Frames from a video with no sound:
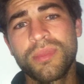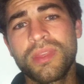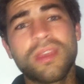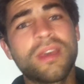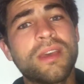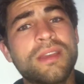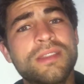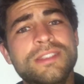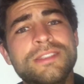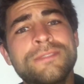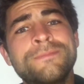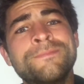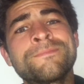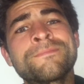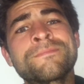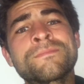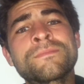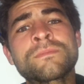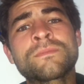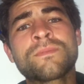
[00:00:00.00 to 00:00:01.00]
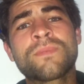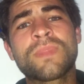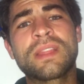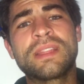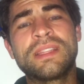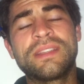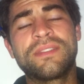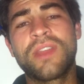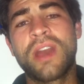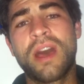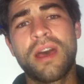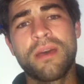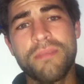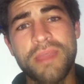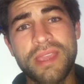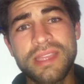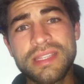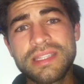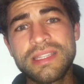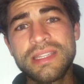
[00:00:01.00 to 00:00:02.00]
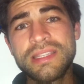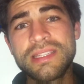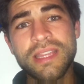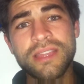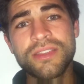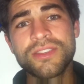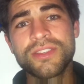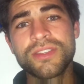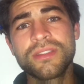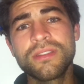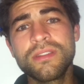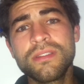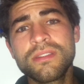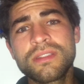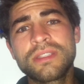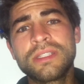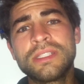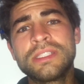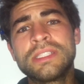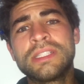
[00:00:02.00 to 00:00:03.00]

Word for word: because they've got amazing intentions.